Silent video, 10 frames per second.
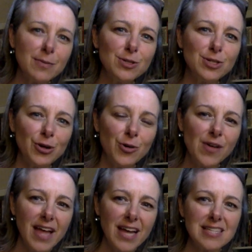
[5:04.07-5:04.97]
do?
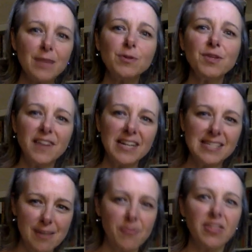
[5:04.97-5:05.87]
I was able to find
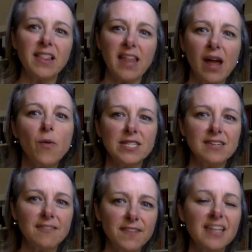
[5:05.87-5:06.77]
something that I wasn't
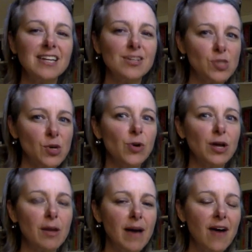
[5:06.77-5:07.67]
feeling so good
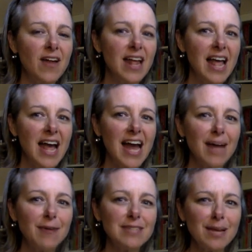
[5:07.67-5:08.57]
about, and I
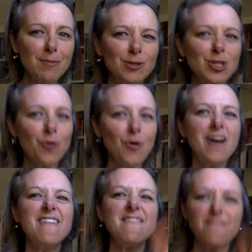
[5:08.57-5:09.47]
was able to
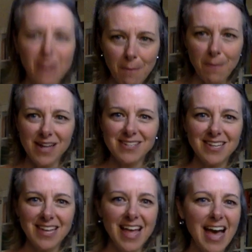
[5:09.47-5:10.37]
flip it.
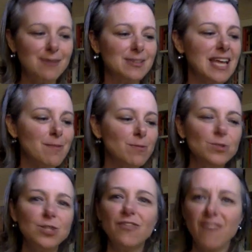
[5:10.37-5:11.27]
I was able
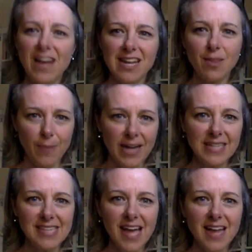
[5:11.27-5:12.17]
to find the bright
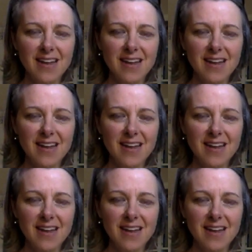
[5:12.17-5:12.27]
side,